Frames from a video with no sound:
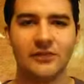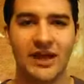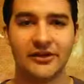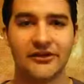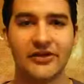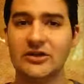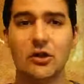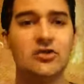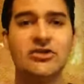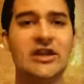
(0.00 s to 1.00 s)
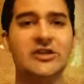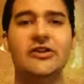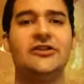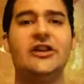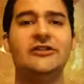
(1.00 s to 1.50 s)
And they say, No,
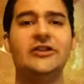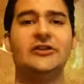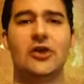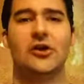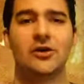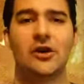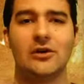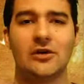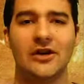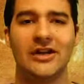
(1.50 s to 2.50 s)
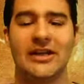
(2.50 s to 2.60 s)
Jesus is eternal,